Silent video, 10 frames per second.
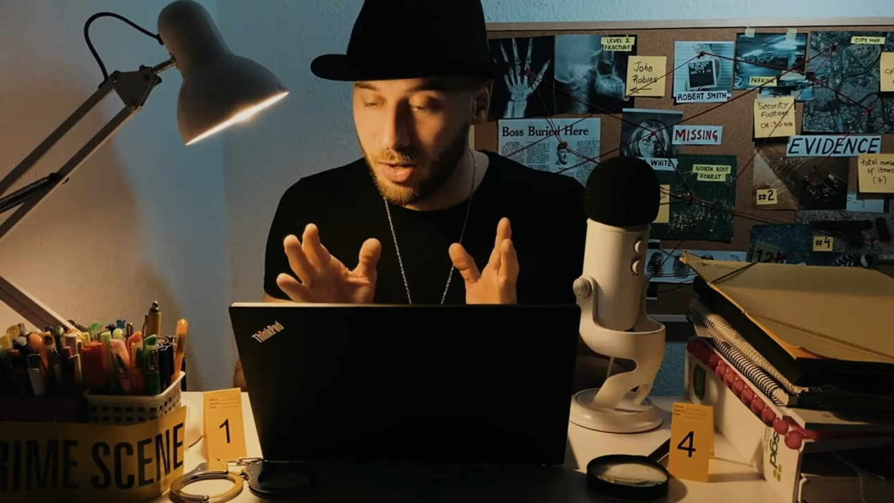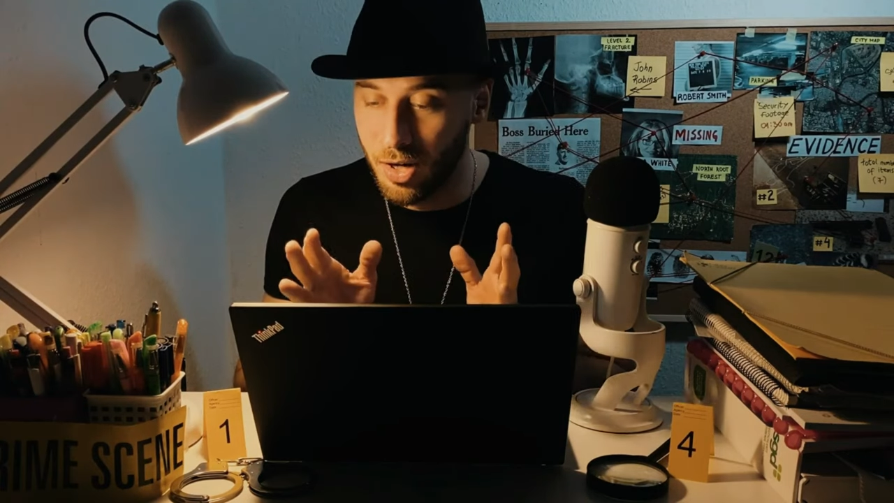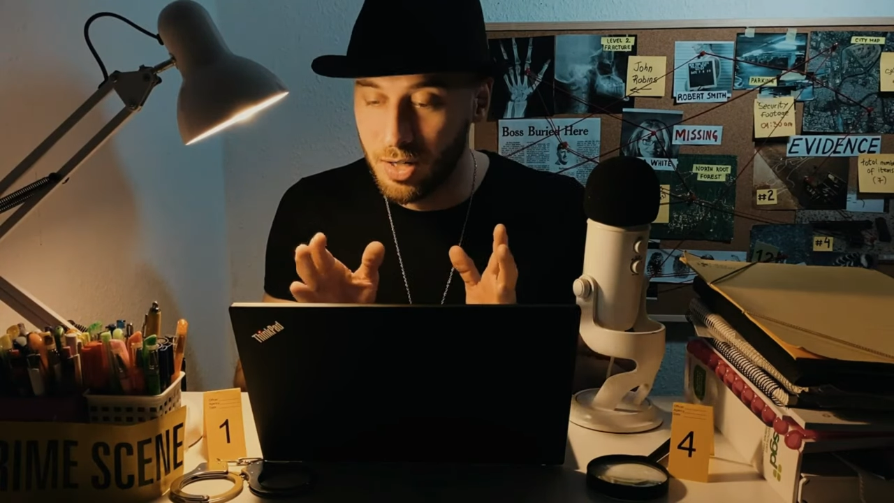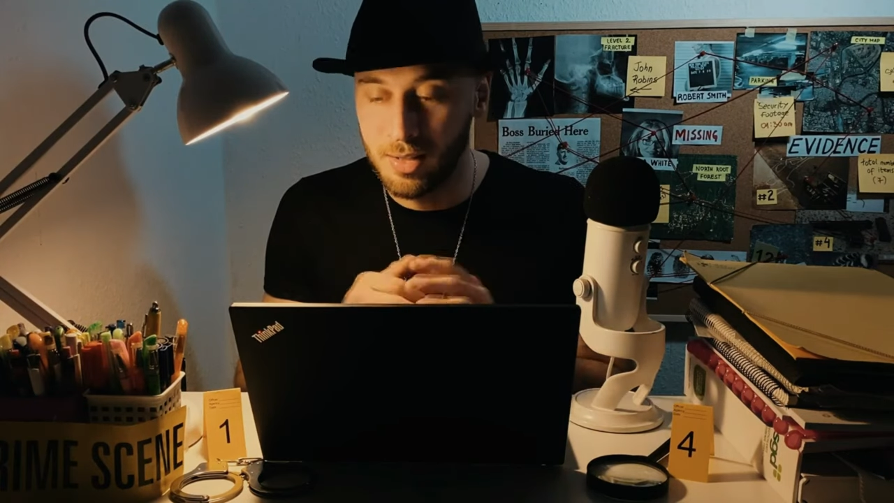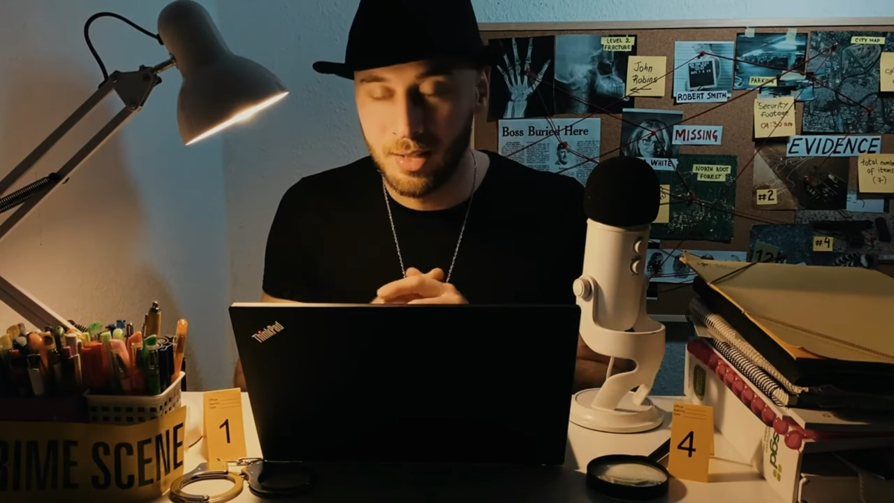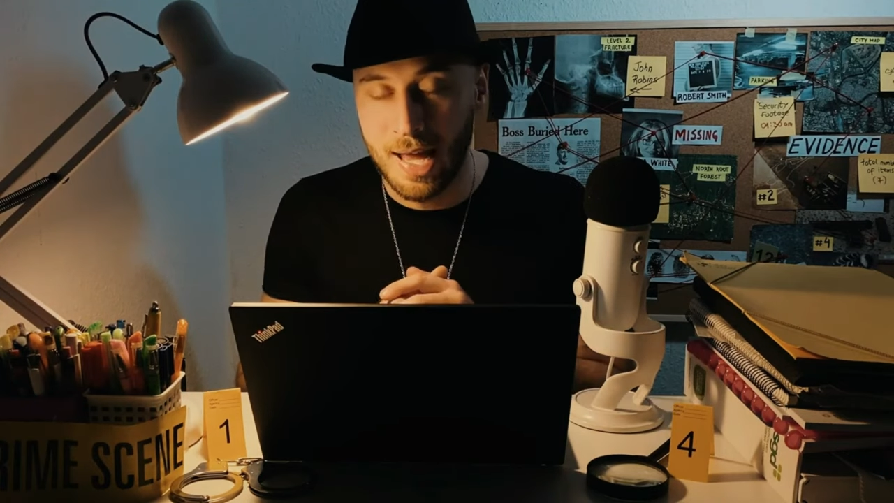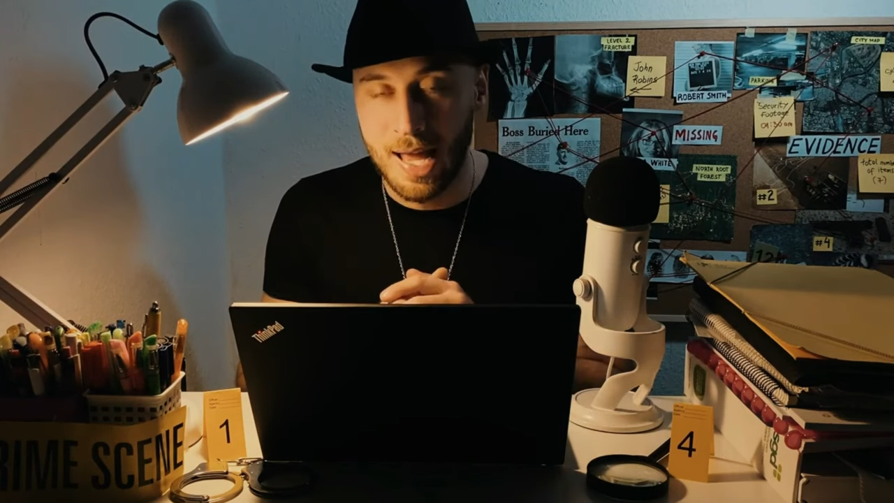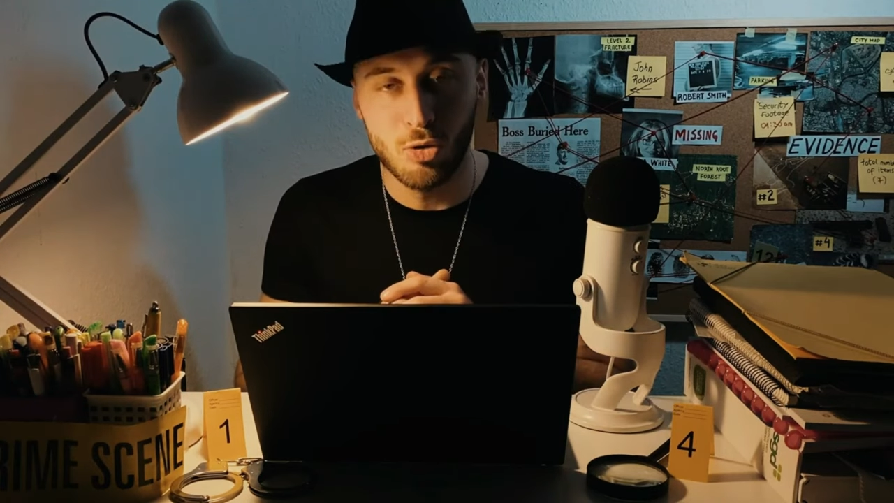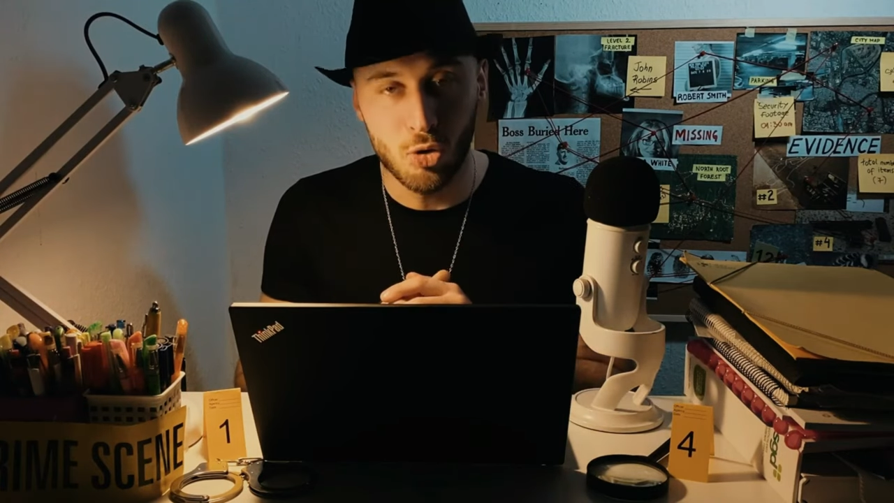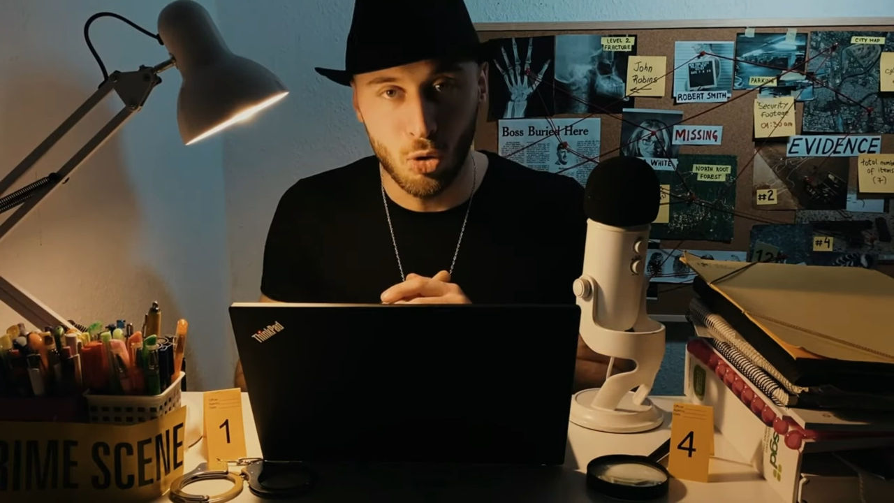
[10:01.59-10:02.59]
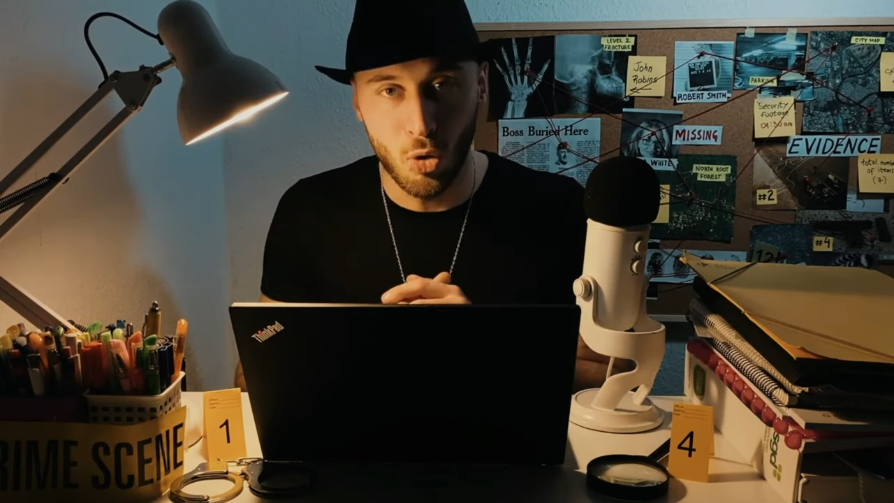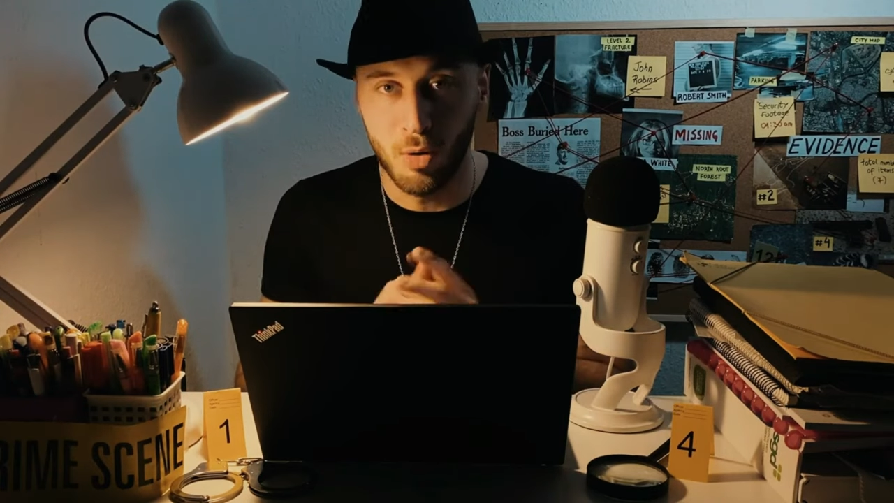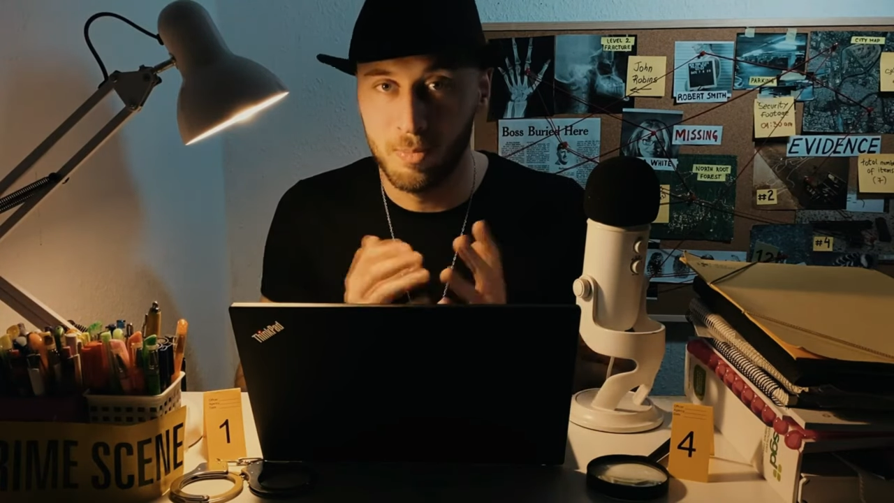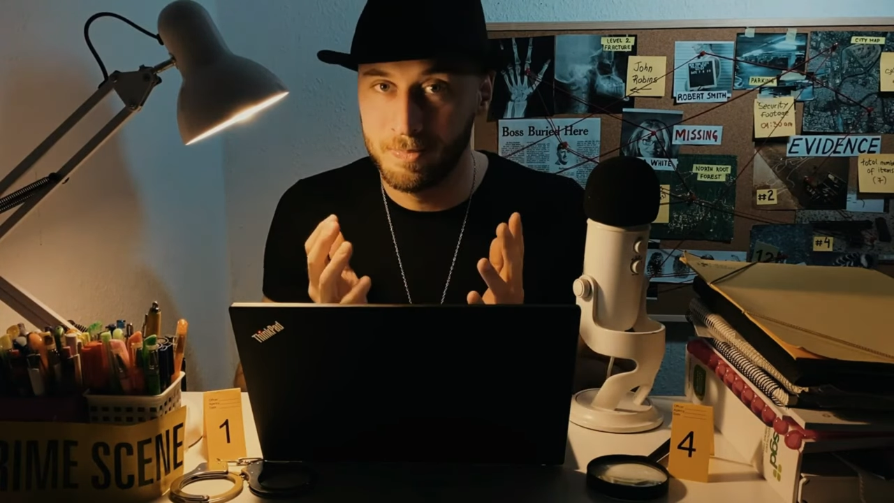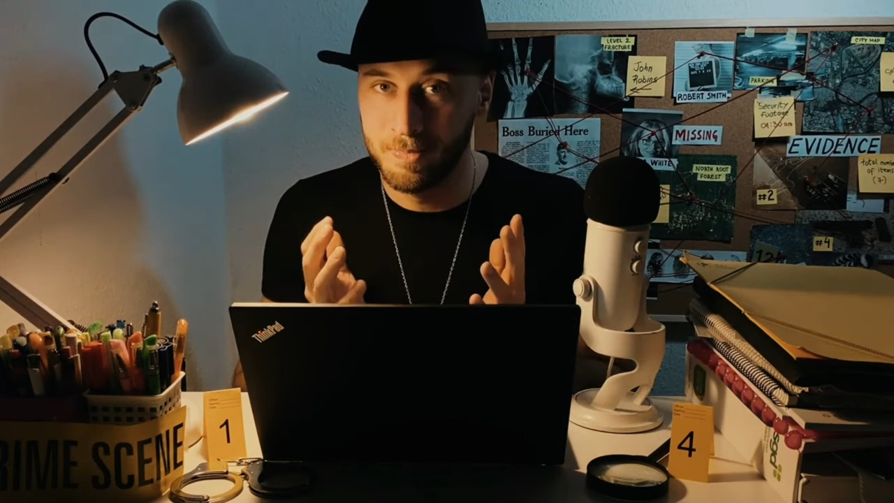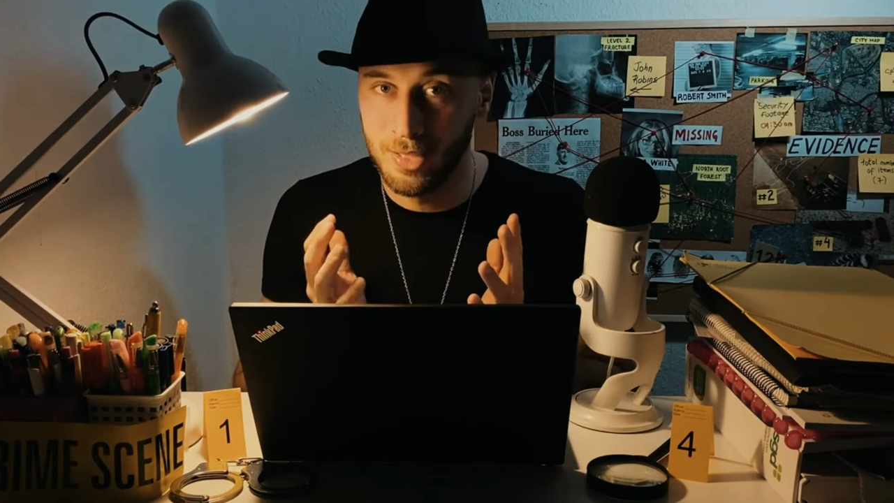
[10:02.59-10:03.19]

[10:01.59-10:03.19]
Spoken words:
heard and saw